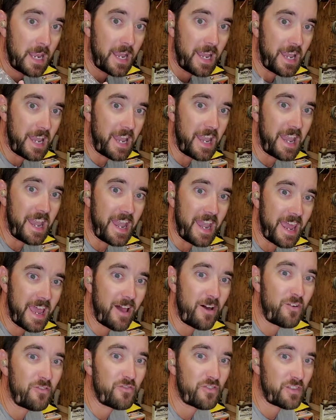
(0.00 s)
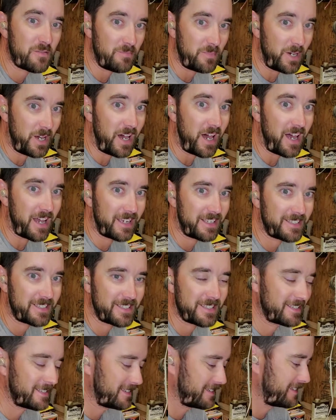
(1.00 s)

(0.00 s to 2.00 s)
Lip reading: Now for the box.